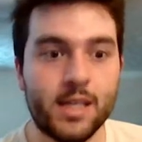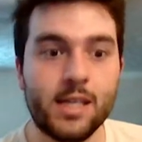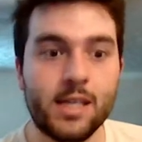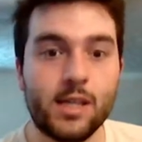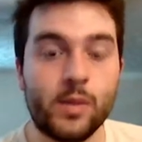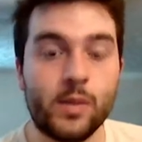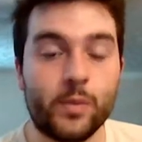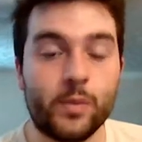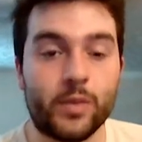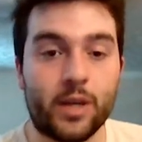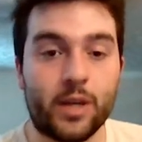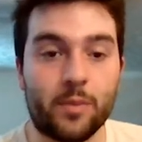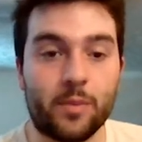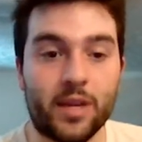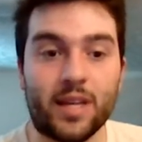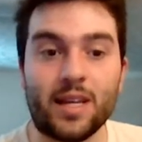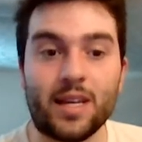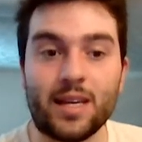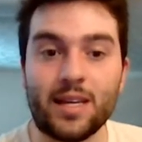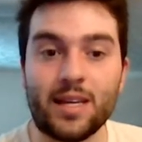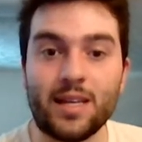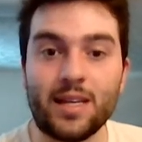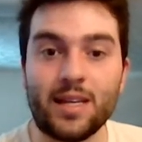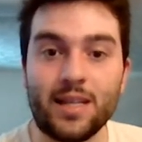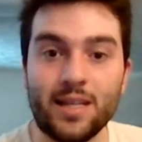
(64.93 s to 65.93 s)
but I mean,
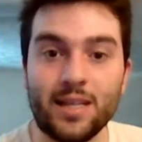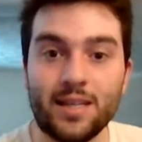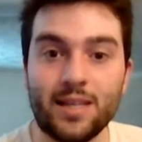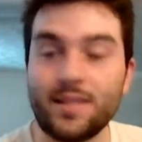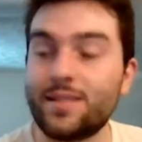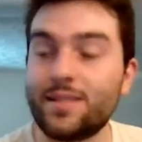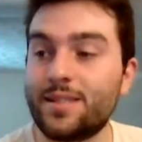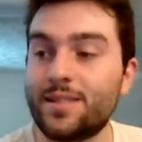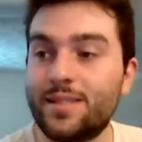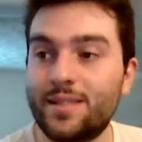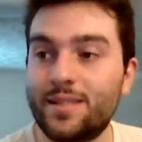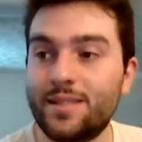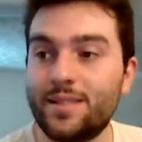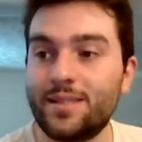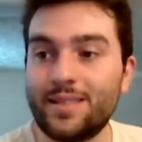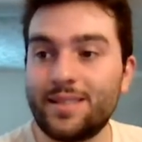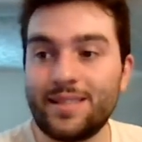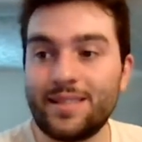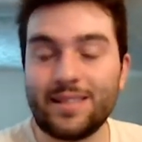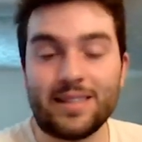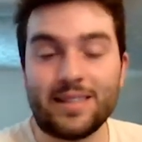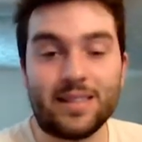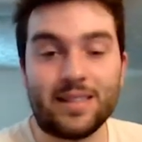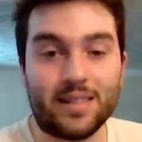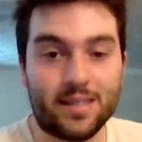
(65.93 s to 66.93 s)
he is
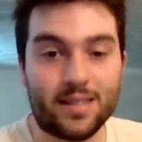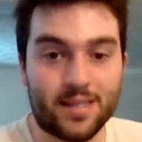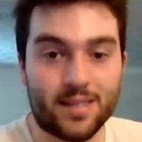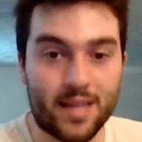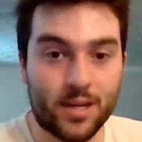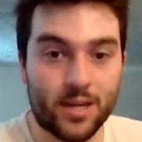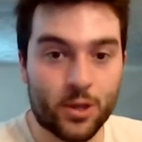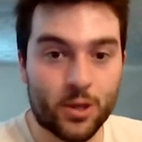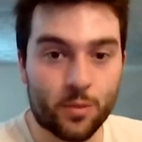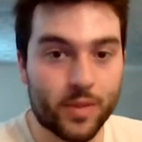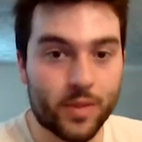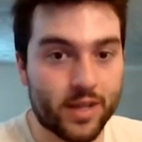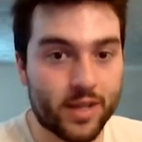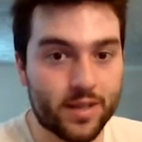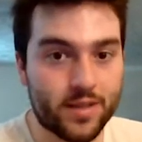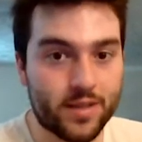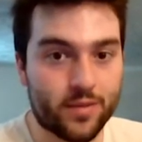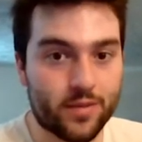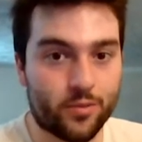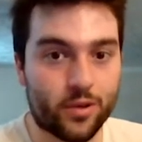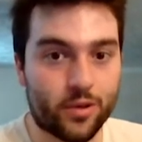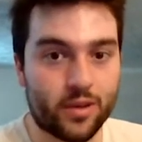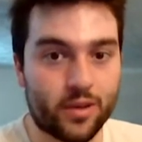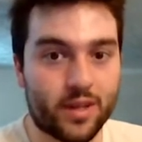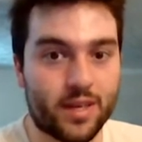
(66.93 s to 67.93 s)
the centerpiece,
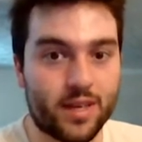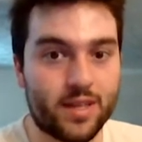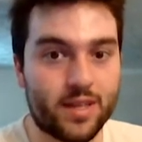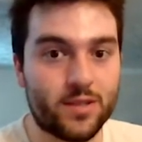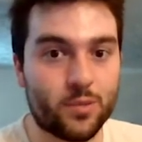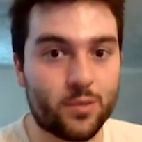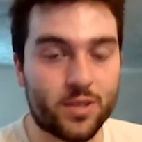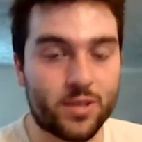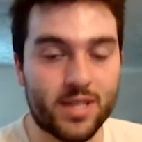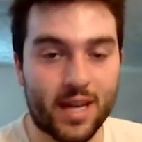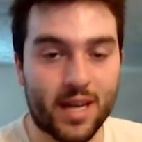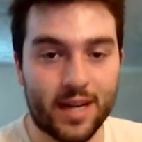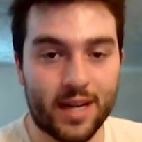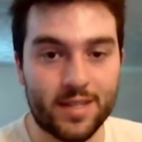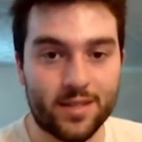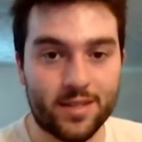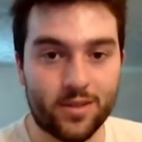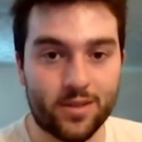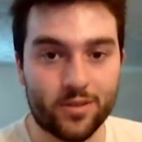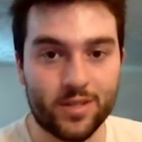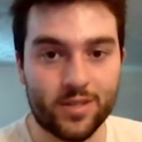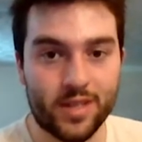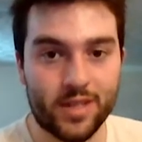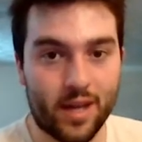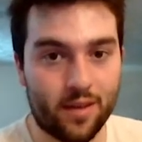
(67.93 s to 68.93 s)
really. He's what ties it all
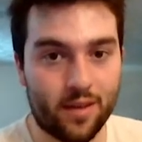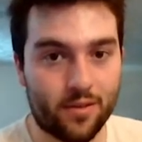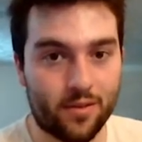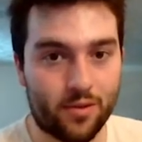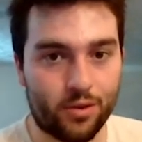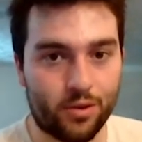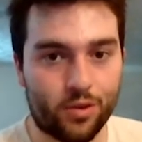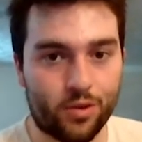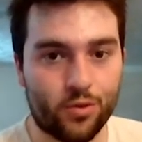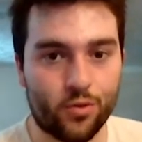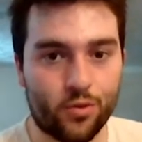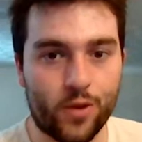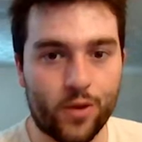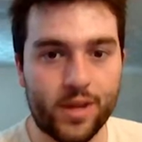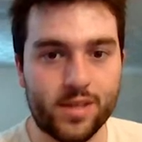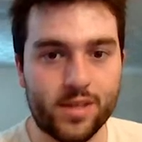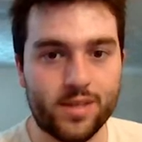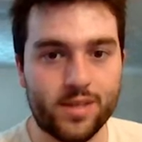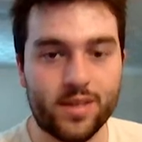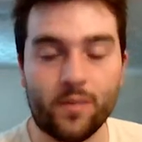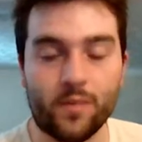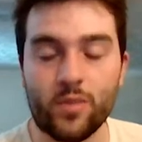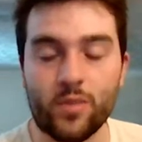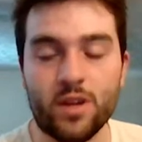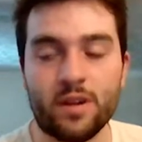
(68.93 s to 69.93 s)
together and creates
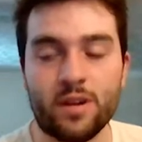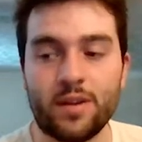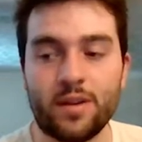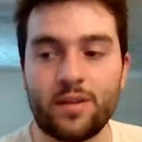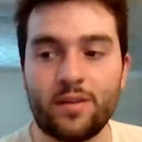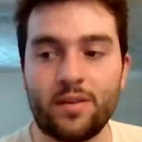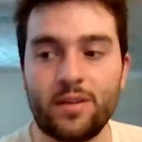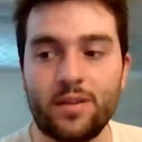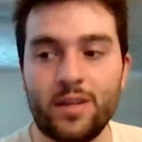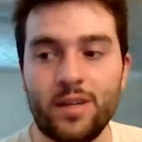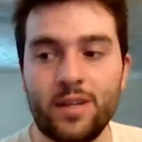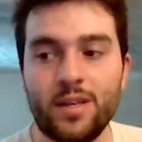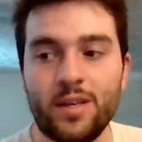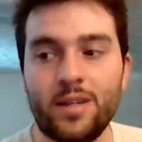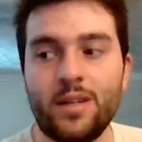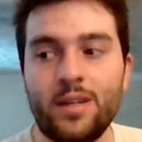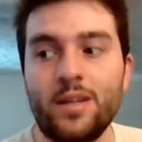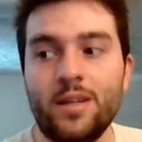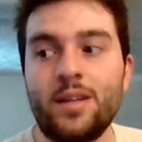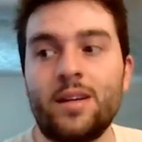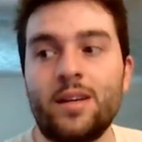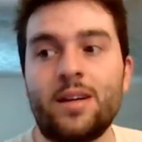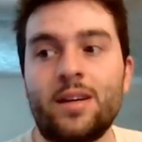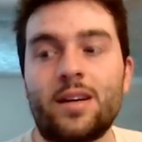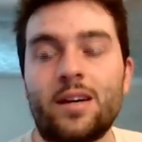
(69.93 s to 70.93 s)
something
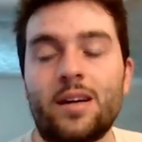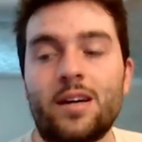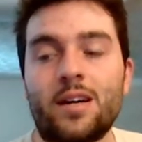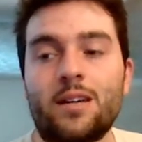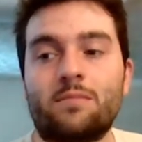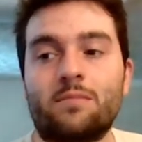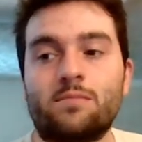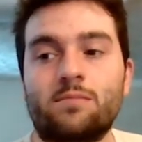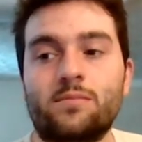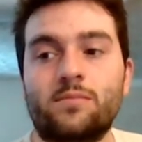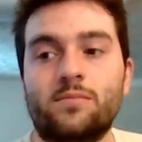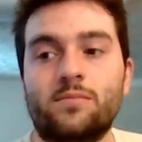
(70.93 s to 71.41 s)
fantastic,